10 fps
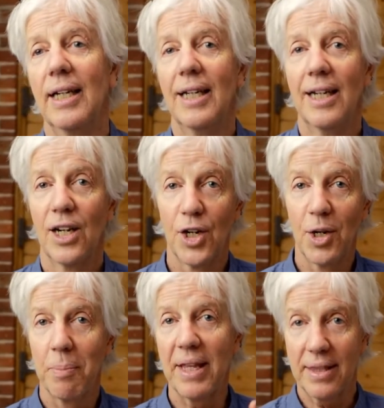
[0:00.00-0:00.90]
Her
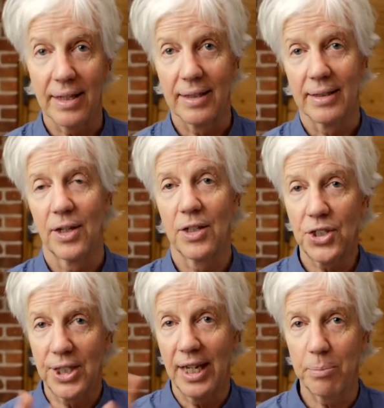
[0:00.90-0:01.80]
method, her
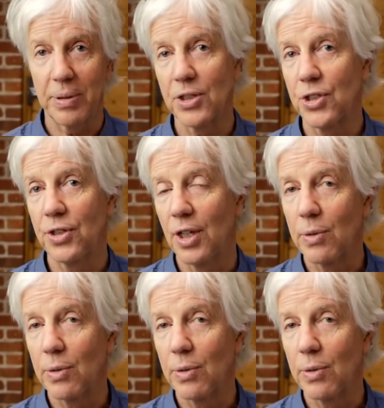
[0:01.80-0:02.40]
setup in her studio,